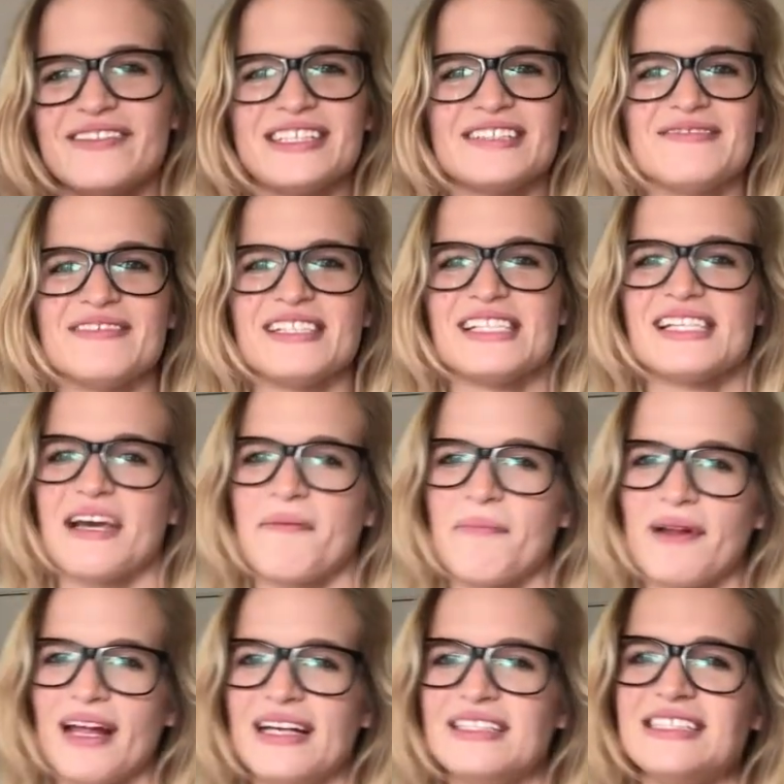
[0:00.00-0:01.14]
This means like
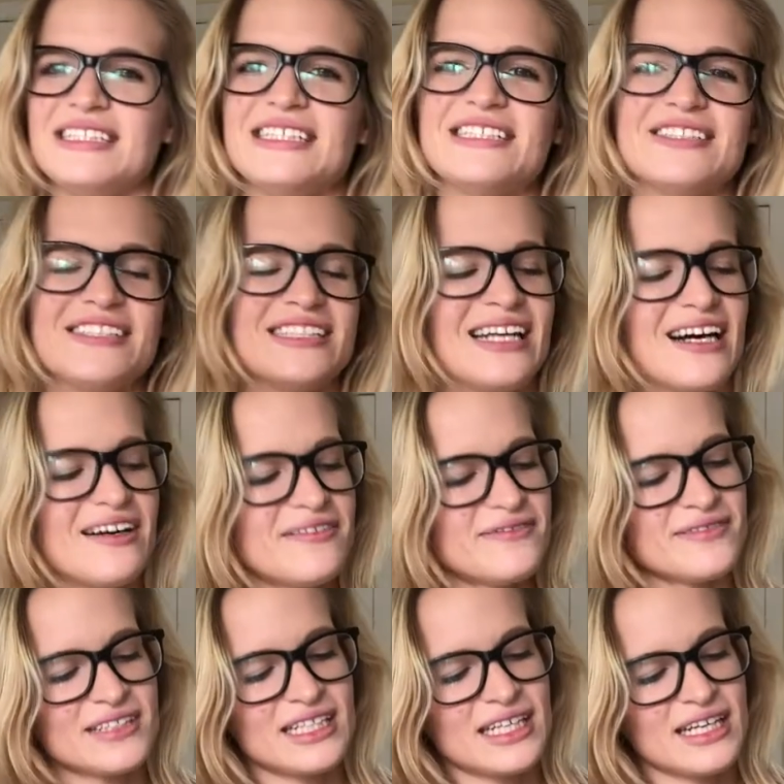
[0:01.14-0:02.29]
plenty or enough,
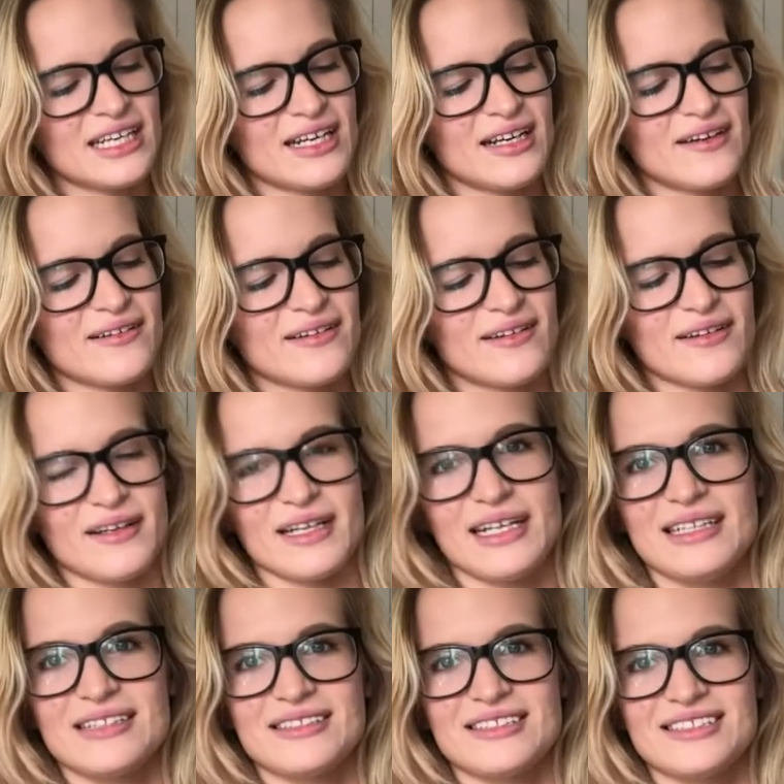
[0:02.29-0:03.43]

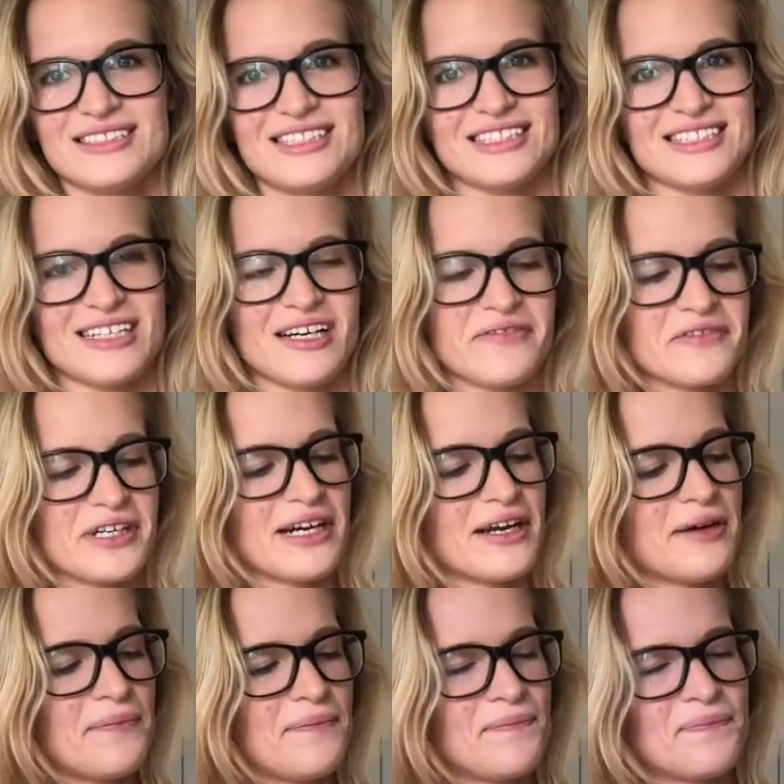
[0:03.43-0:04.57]
and just cover it
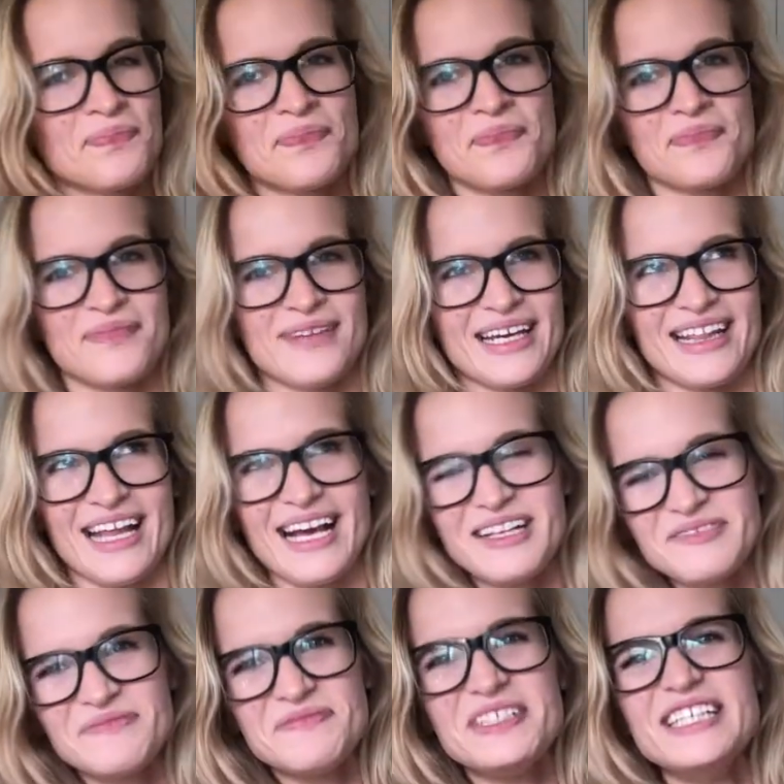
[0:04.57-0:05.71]
up like
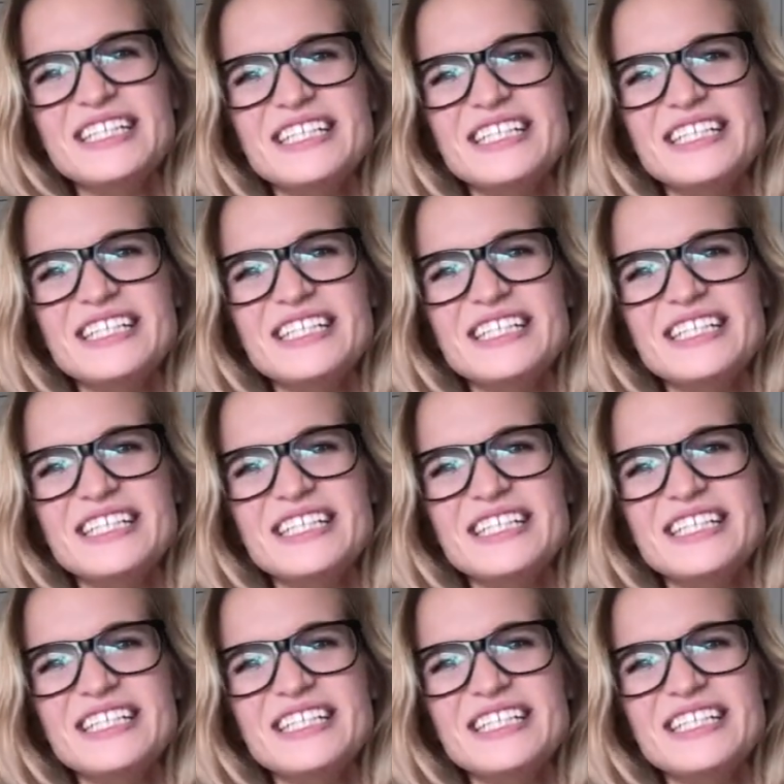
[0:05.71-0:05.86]
that,